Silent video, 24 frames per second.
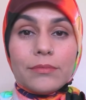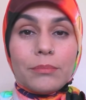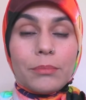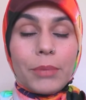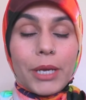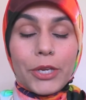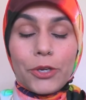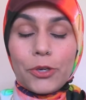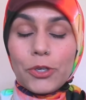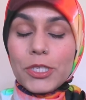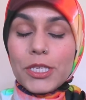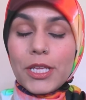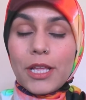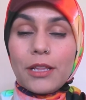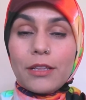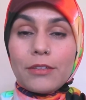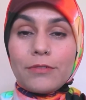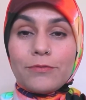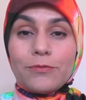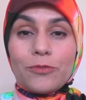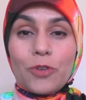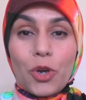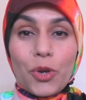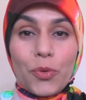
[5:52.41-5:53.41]
by
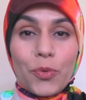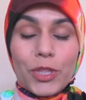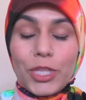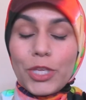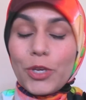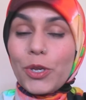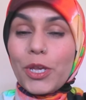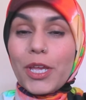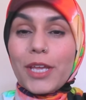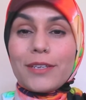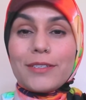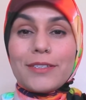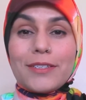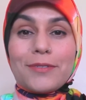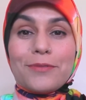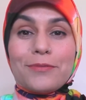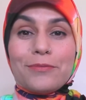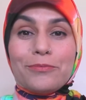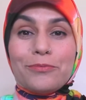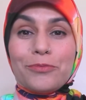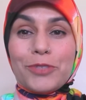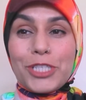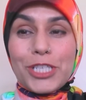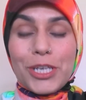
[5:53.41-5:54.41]
yourself, or with your kids,
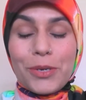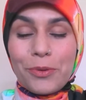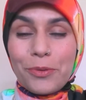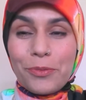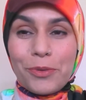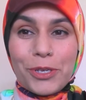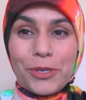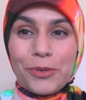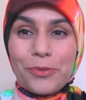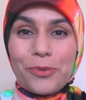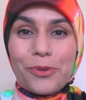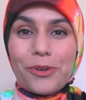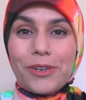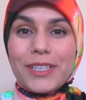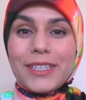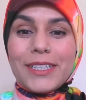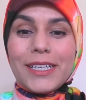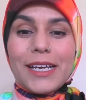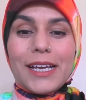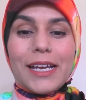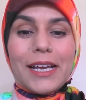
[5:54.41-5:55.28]
whichever way you want.